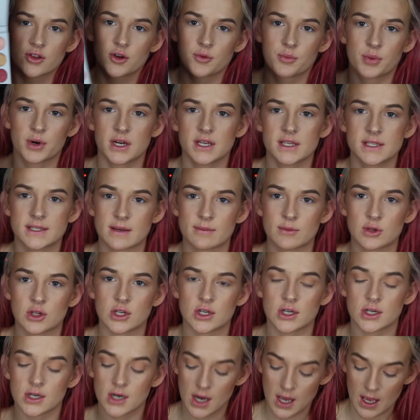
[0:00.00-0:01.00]
They're pretty
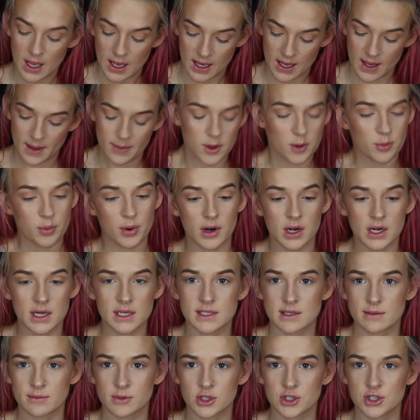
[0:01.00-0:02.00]
similar, and they're pretty
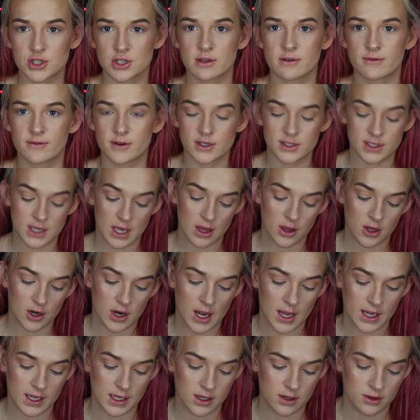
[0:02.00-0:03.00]
similar to the first color
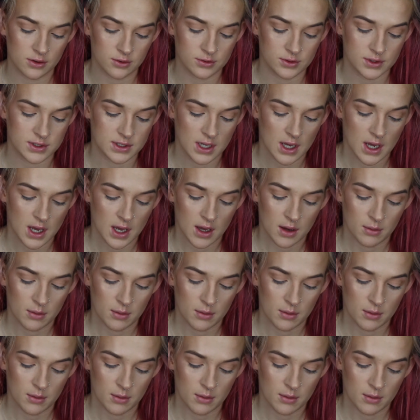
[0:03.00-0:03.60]
I used,